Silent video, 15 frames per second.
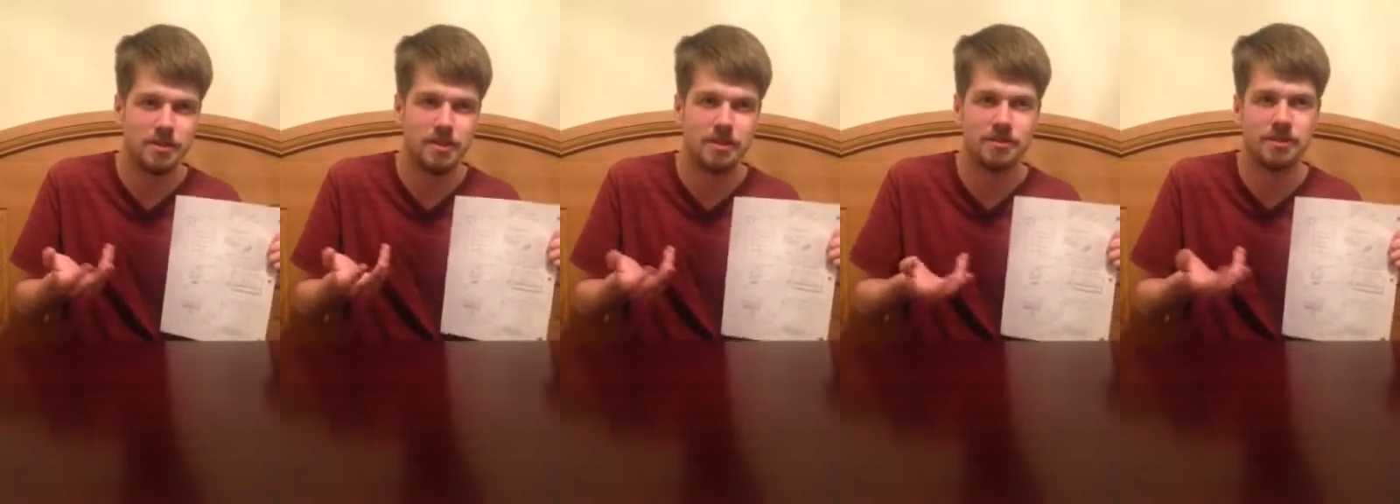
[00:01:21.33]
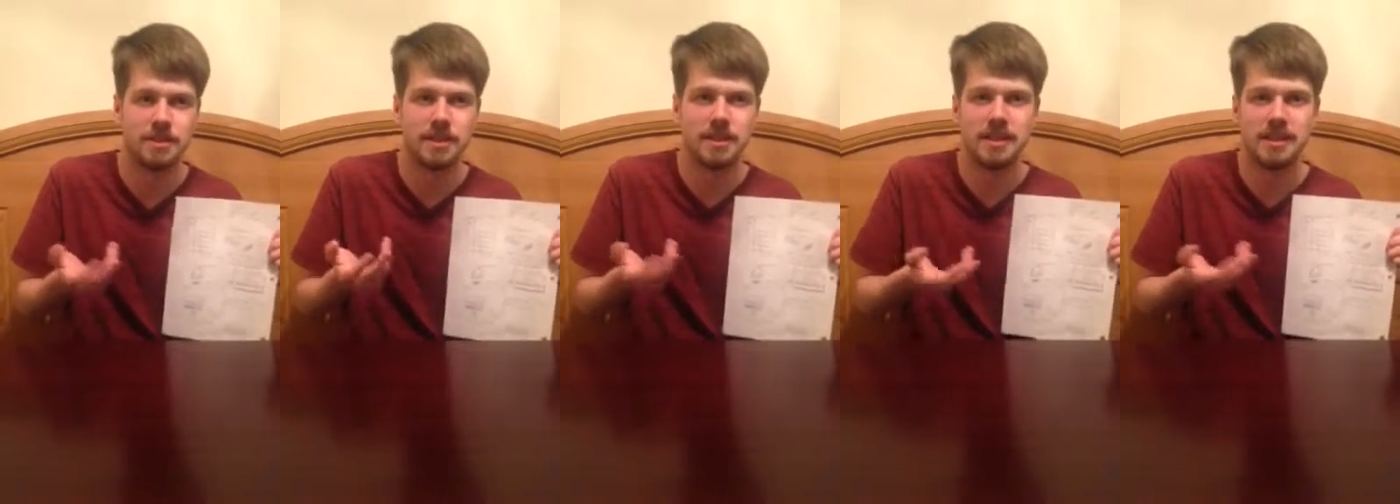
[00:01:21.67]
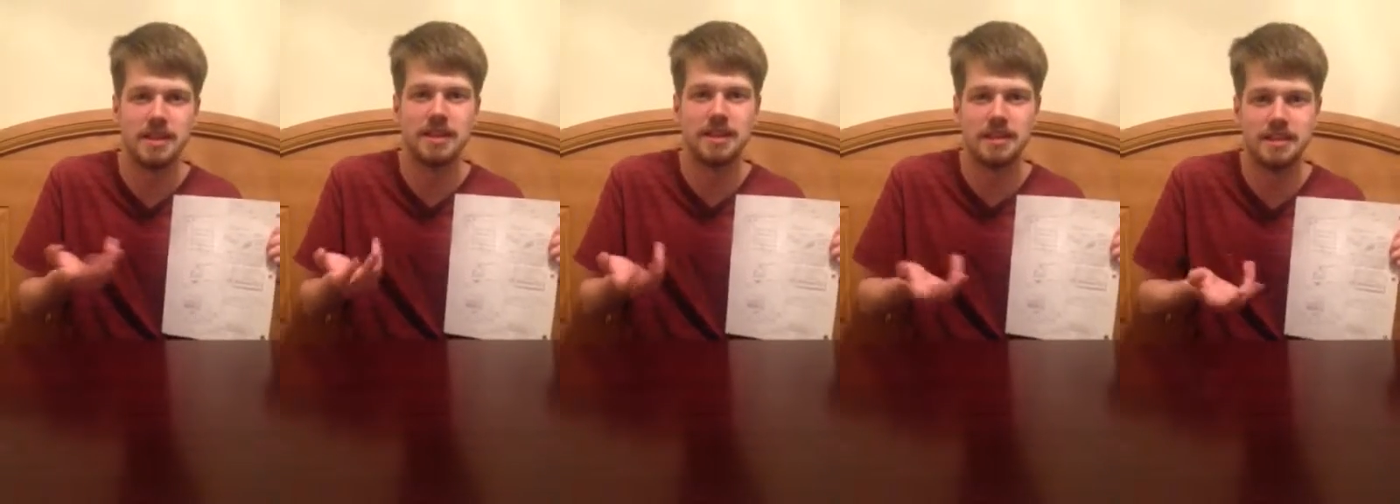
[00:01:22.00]
don't really
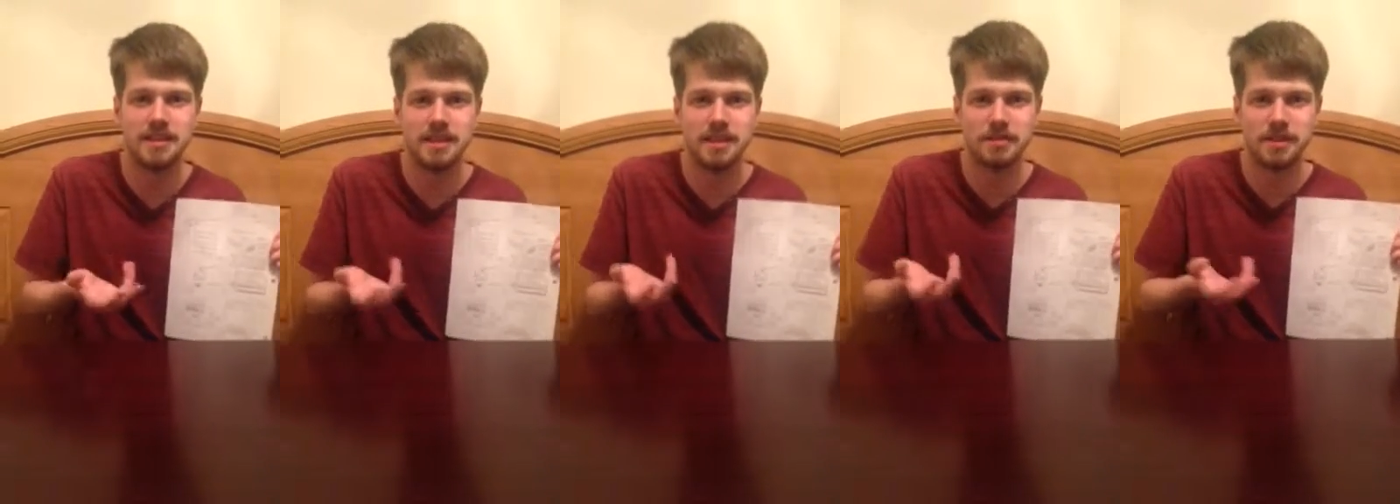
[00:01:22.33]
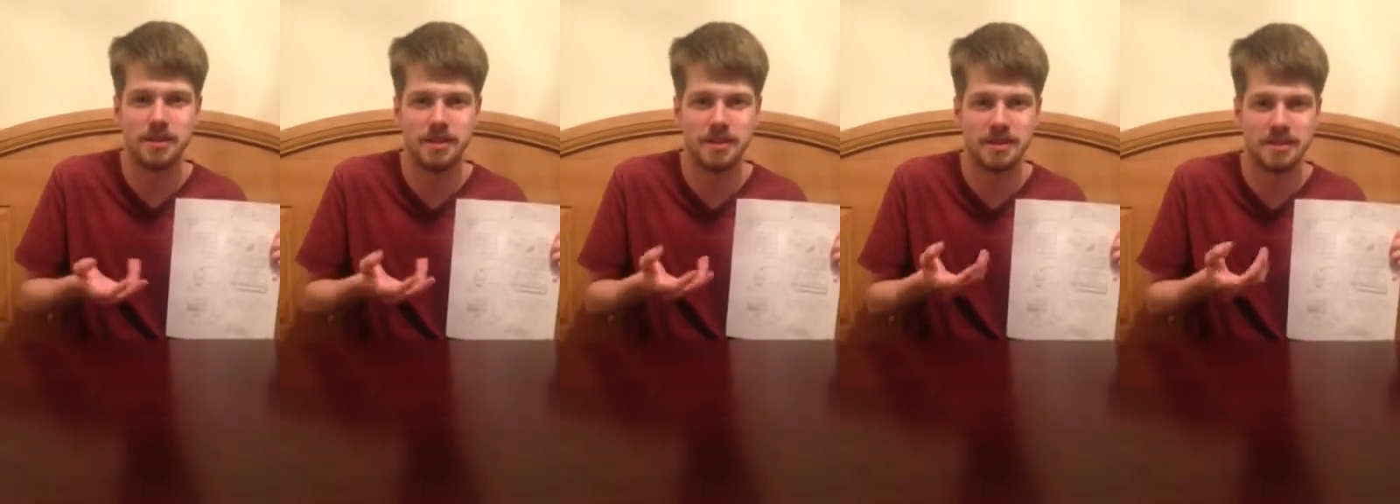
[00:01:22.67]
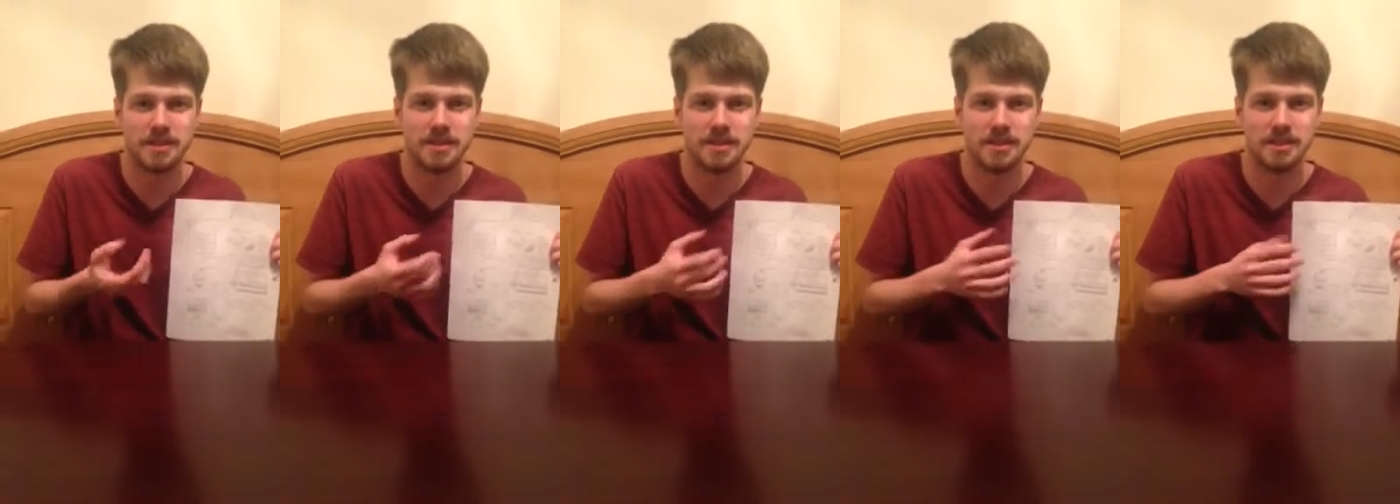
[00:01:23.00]
need containment,
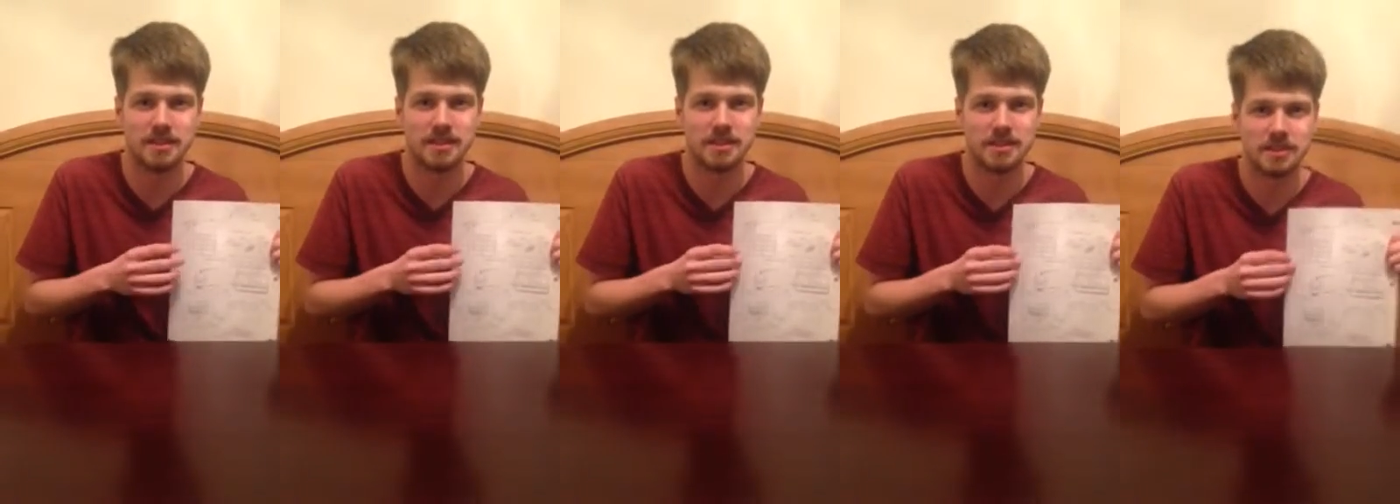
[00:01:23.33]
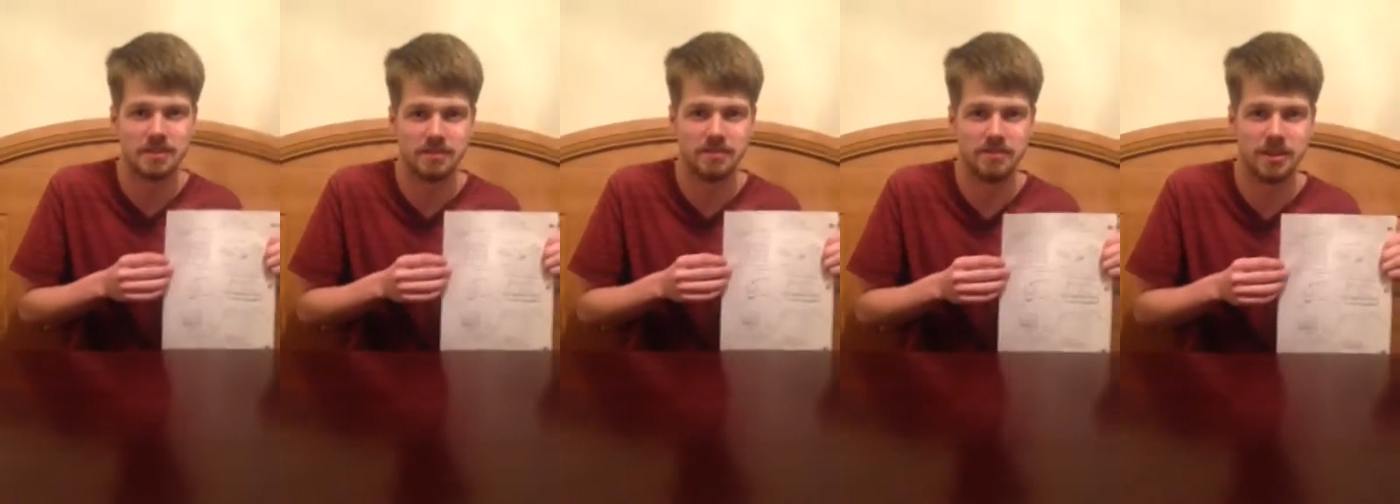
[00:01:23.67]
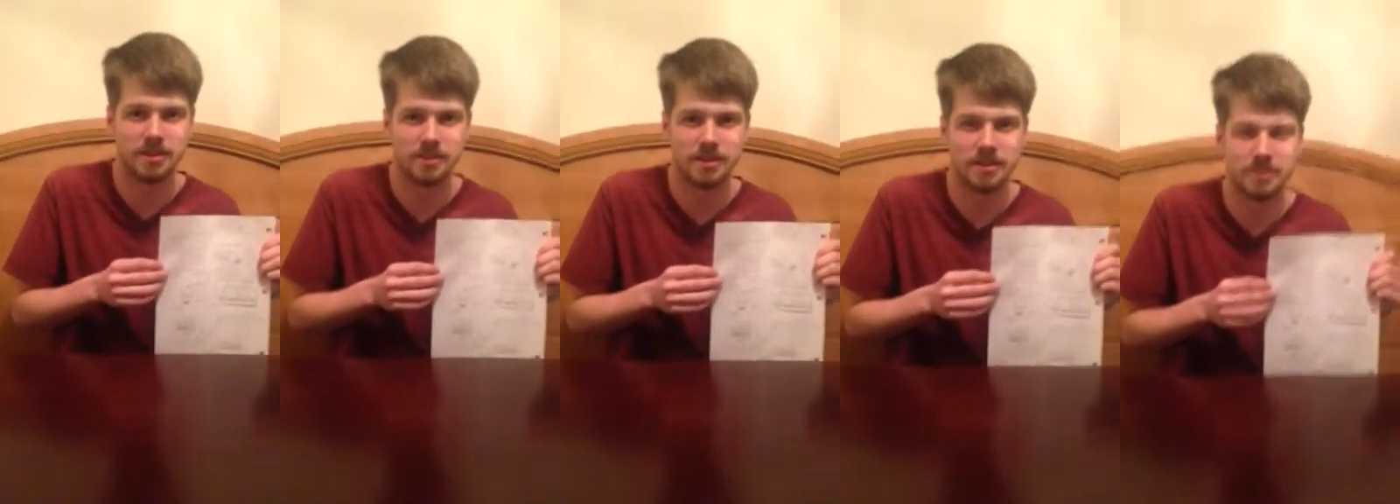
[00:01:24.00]
honestly, because
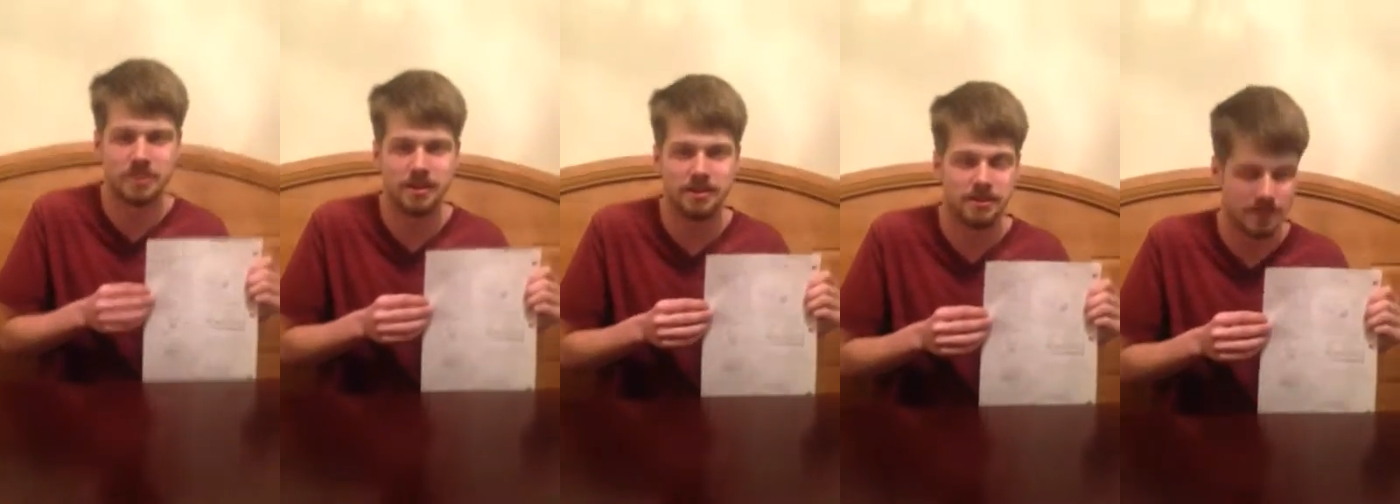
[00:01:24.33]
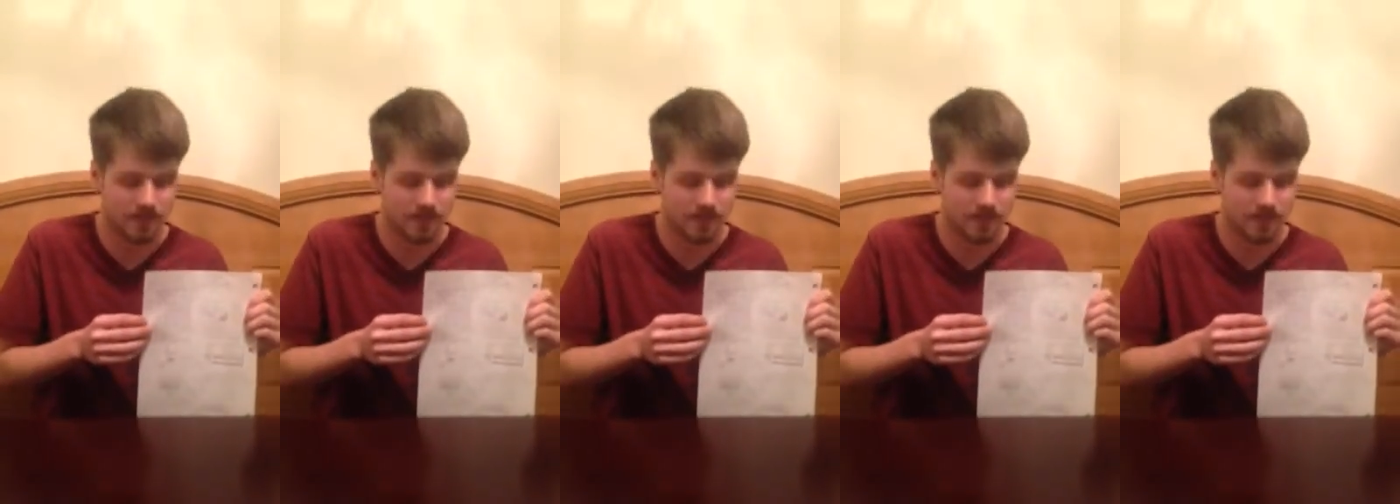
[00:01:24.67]
whenever you have